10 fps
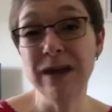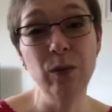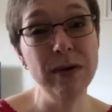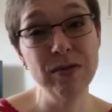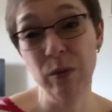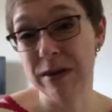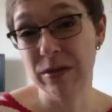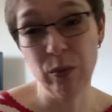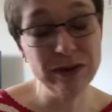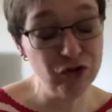
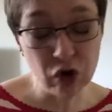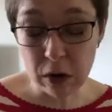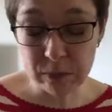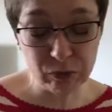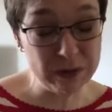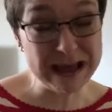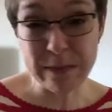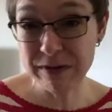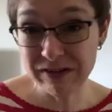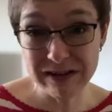with jobs, with
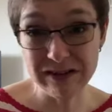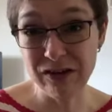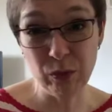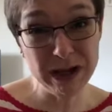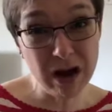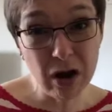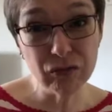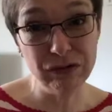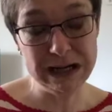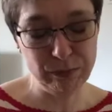our businesses. We
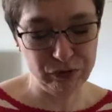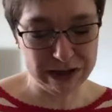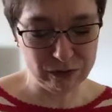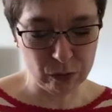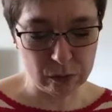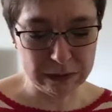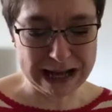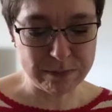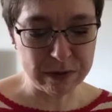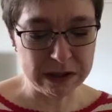can't really predict what will
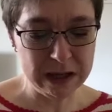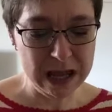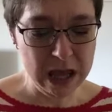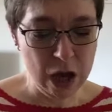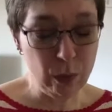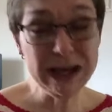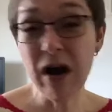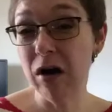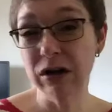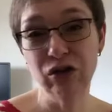happen. We
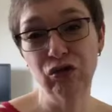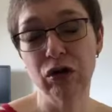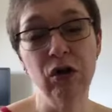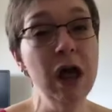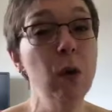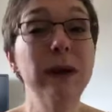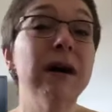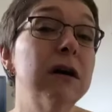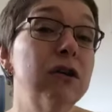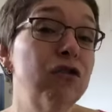can't control
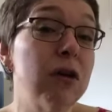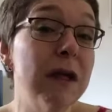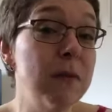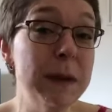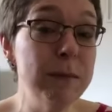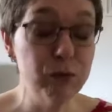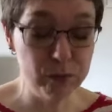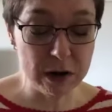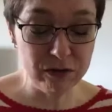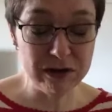other
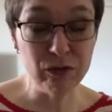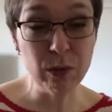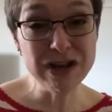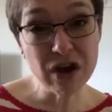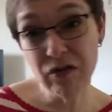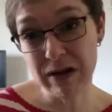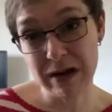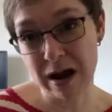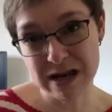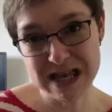people's motives. We don't
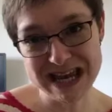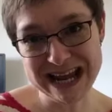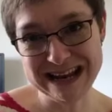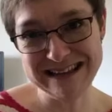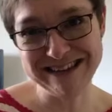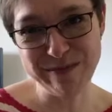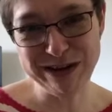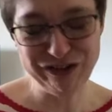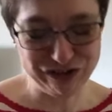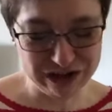understand, as I
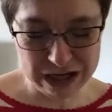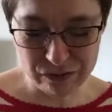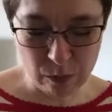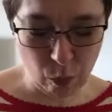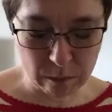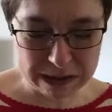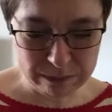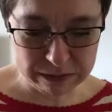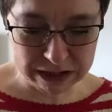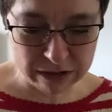mentioned earlier on, what
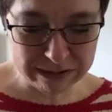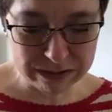people are going